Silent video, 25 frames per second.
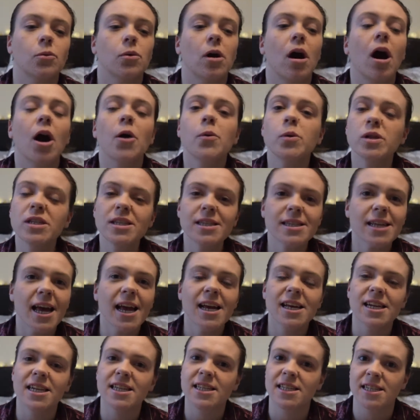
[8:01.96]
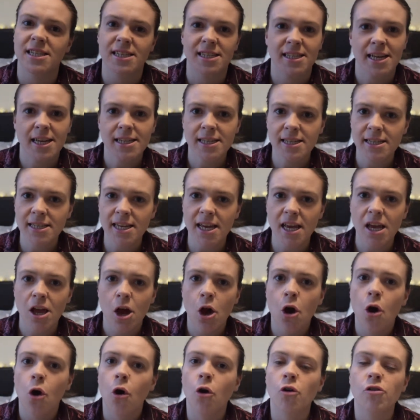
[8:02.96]
I wouldn't say it's a necessity
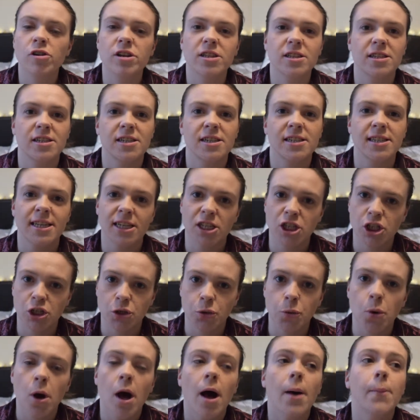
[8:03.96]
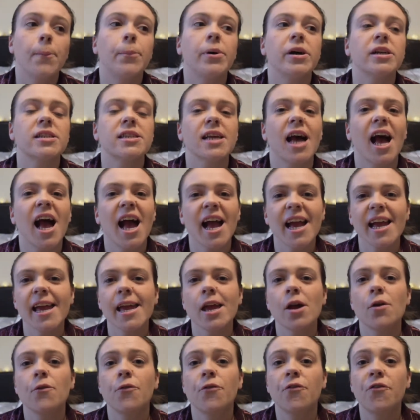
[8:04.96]
or it's an essential, but
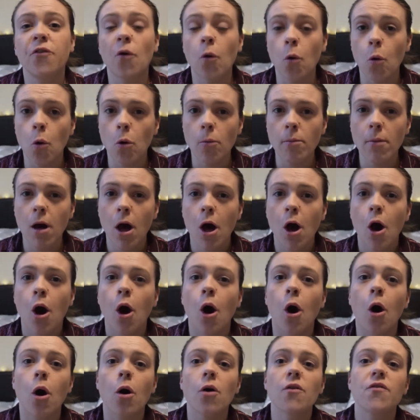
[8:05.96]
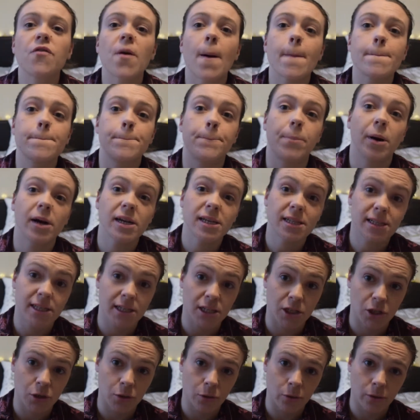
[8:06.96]
a form of
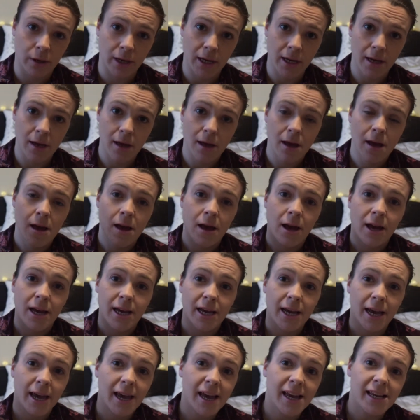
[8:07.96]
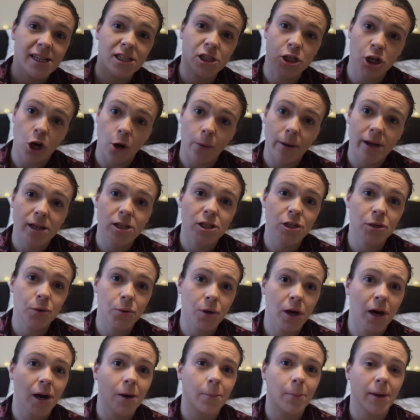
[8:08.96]
bitey toy is going to
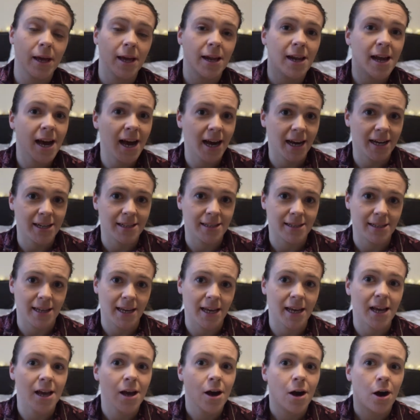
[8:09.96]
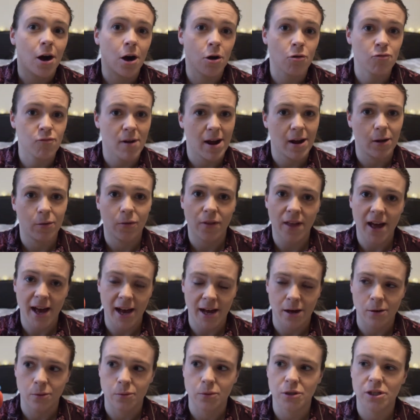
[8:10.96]
come in handy around the
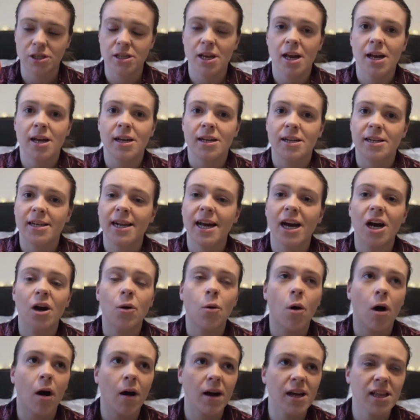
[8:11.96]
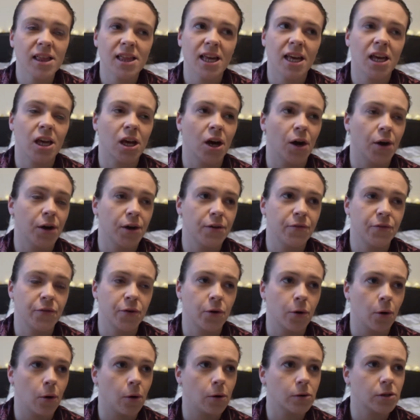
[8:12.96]
house. Now, I think I've
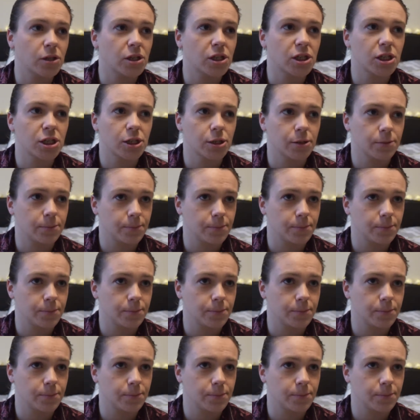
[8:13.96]
got,